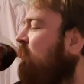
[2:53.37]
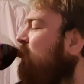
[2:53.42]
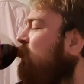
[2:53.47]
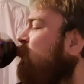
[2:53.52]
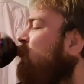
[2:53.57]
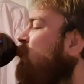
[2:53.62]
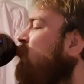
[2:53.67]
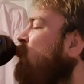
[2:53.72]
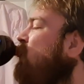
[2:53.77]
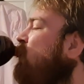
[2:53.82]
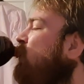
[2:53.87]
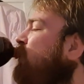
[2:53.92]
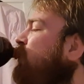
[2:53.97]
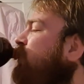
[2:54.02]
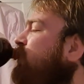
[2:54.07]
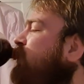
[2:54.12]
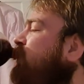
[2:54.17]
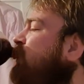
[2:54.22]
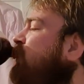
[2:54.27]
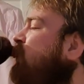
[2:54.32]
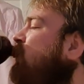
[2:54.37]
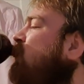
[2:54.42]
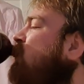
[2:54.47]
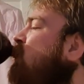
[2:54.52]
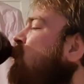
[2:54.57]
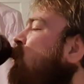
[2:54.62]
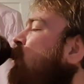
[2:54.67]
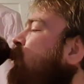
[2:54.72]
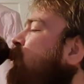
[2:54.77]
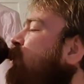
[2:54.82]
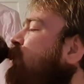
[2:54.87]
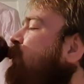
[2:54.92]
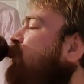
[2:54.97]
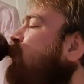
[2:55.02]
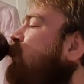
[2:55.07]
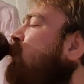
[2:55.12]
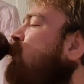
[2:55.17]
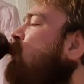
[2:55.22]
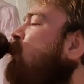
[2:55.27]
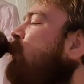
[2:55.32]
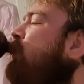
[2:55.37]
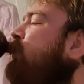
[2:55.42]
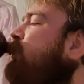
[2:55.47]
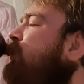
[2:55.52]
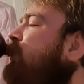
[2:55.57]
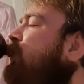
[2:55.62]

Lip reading: (no one is talking)